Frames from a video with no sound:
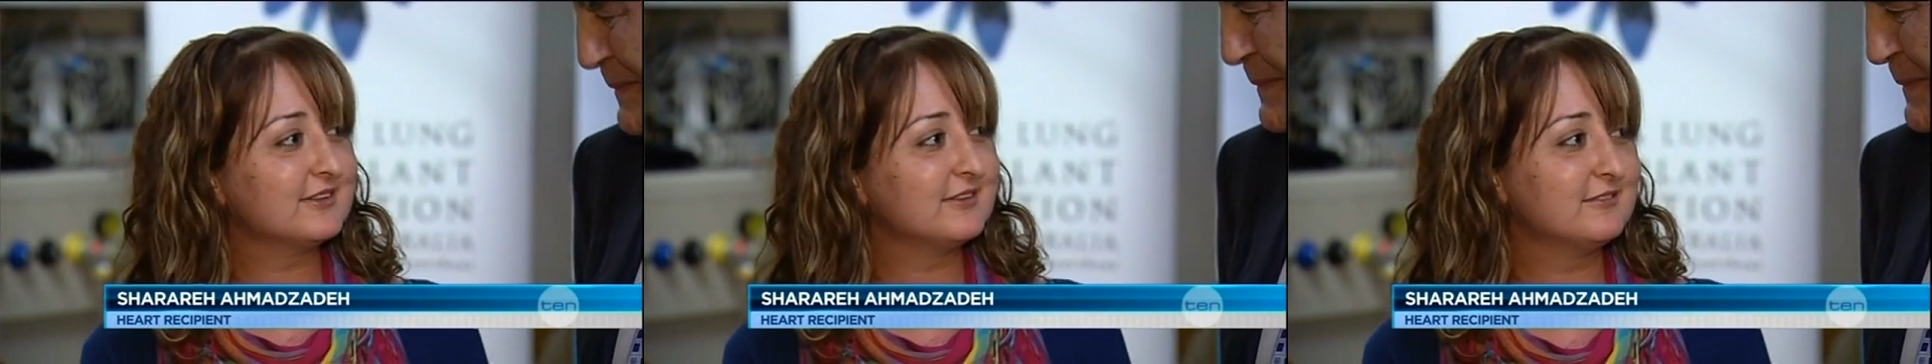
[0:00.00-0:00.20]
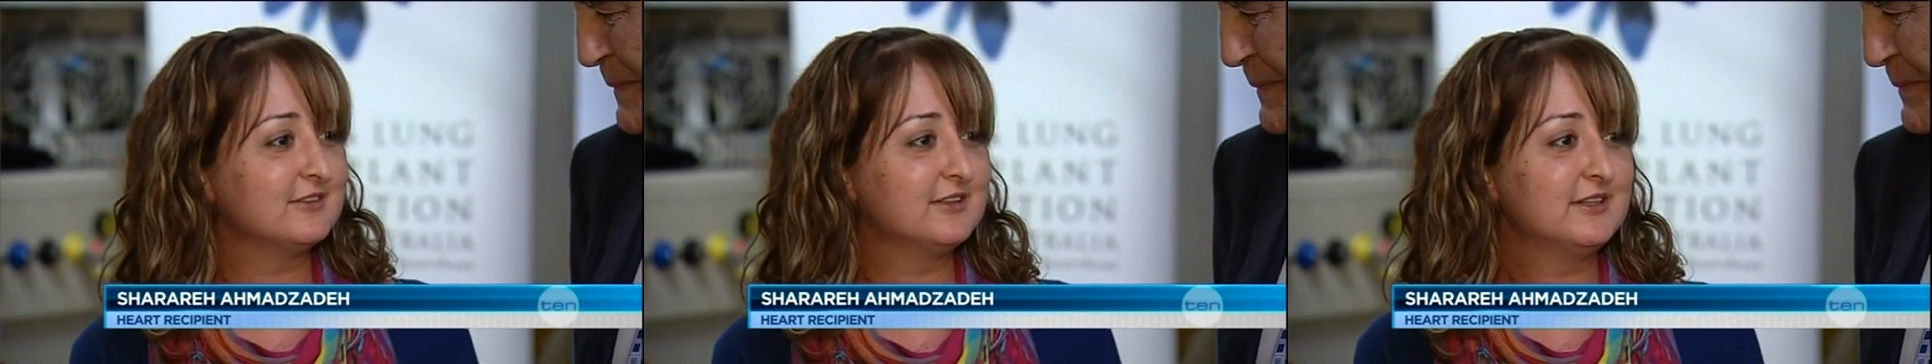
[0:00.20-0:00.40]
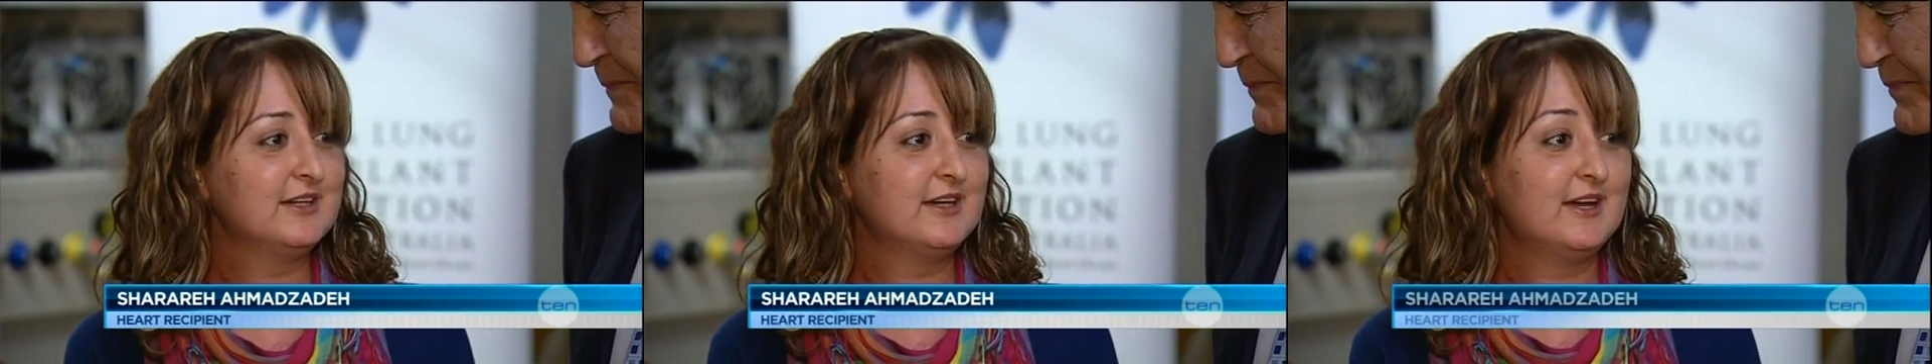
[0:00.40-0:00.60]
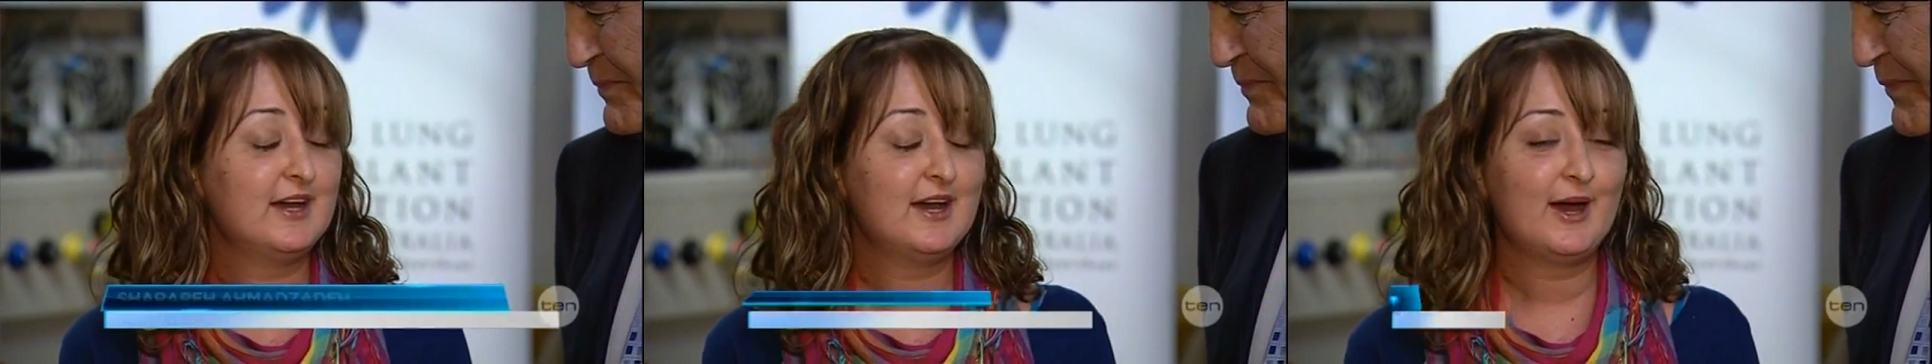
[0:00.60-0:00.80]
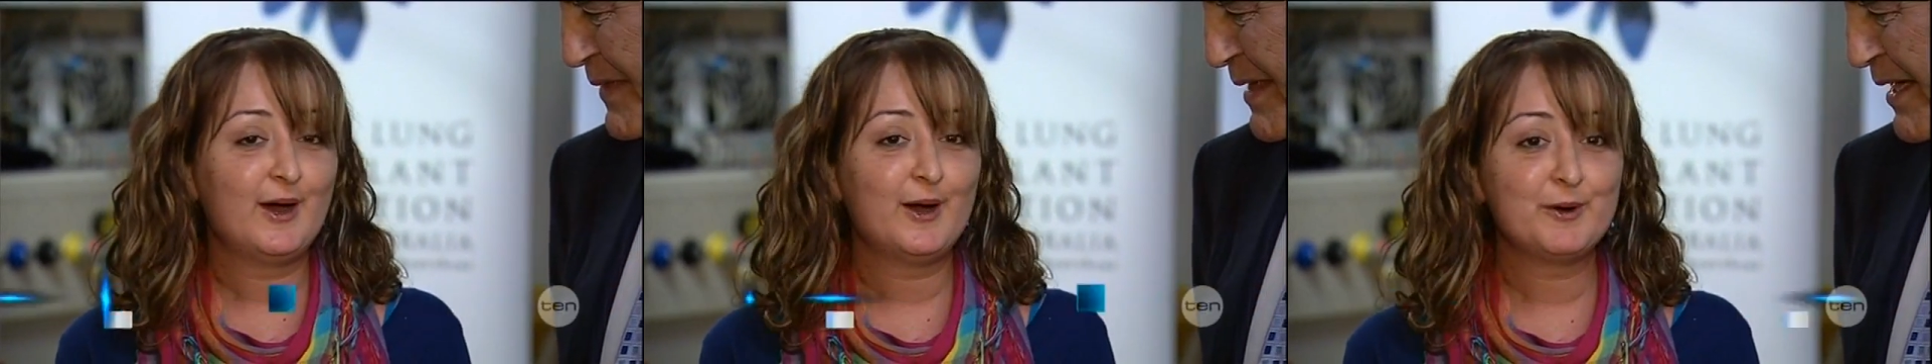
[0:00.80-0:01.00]
and
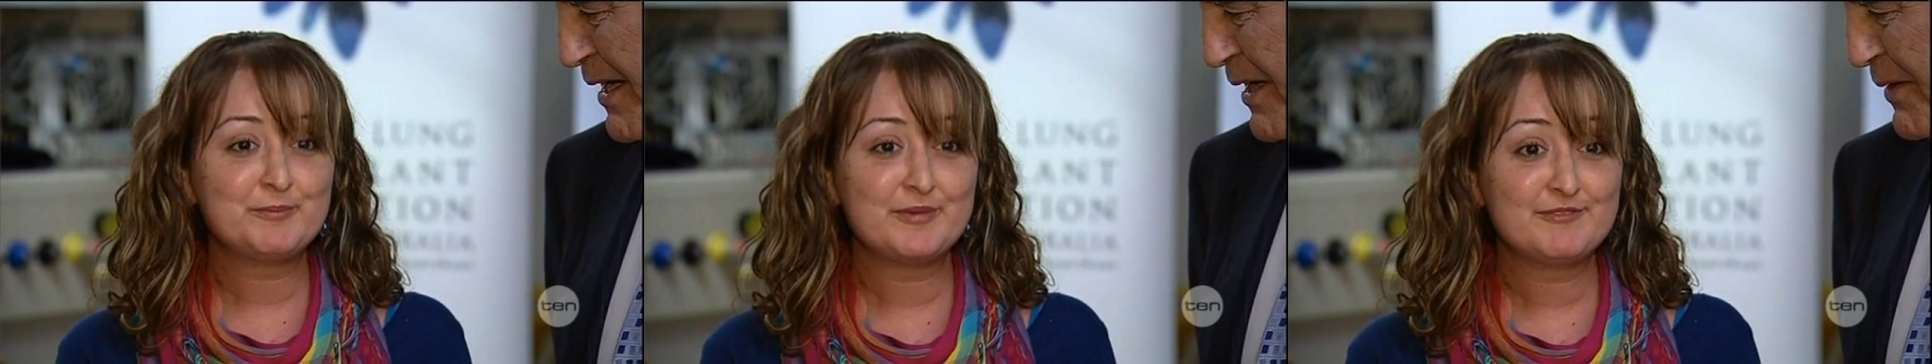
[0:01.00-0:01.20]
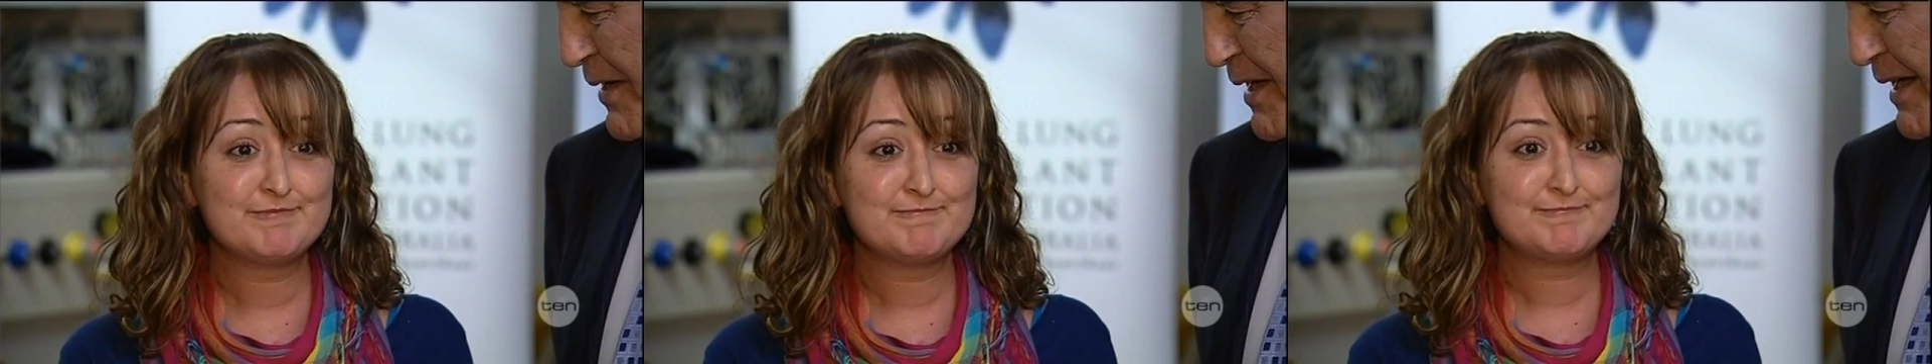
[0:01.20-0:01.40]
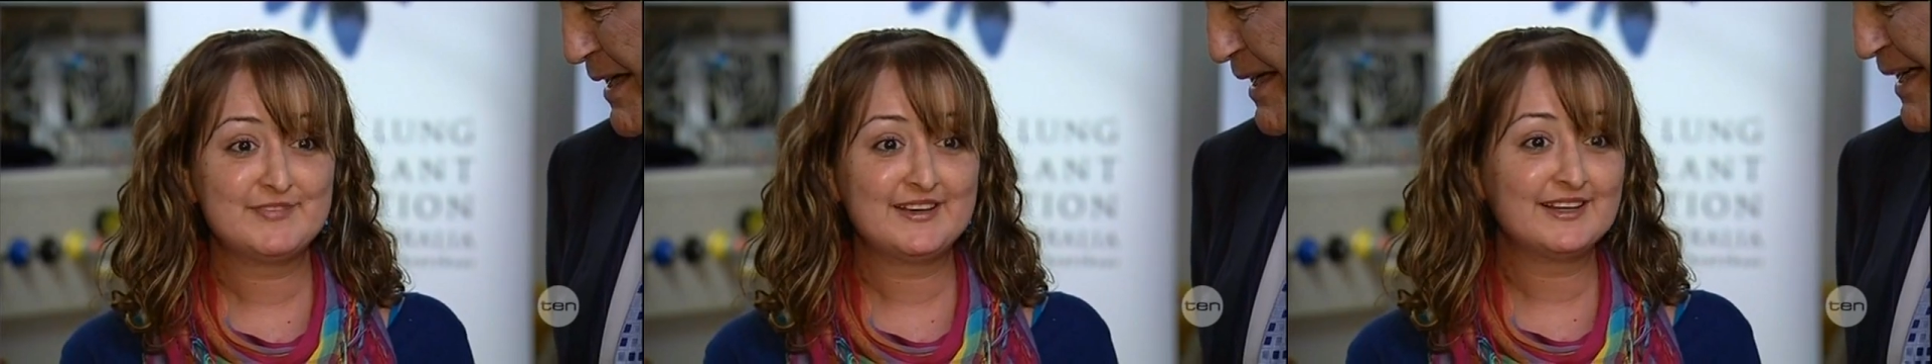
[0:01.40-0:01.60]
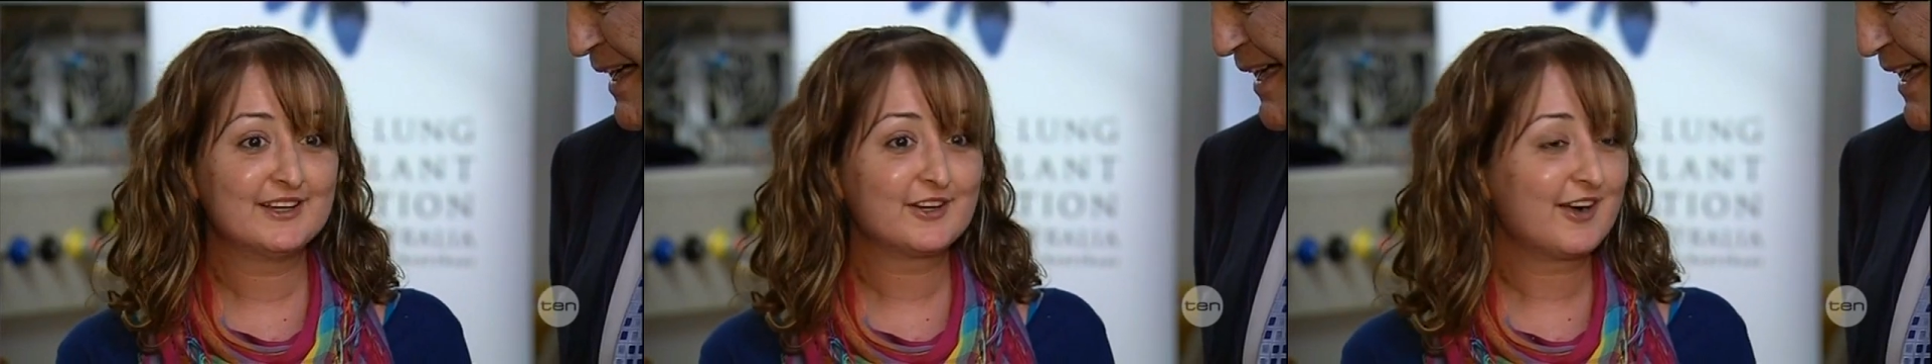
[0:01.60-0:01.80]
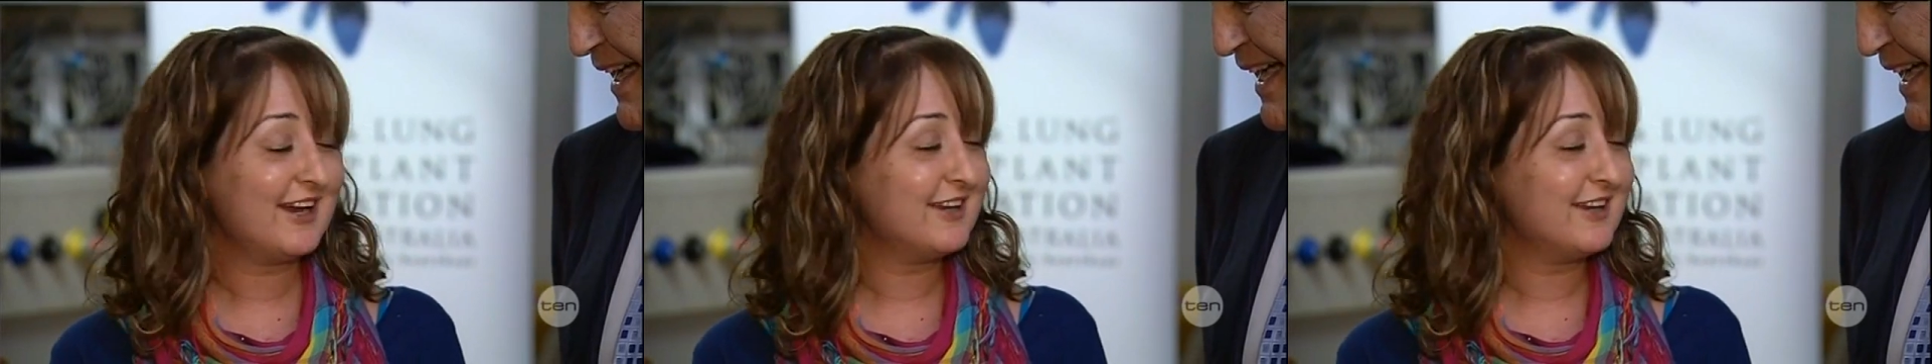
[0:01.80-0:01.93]
I'm feeling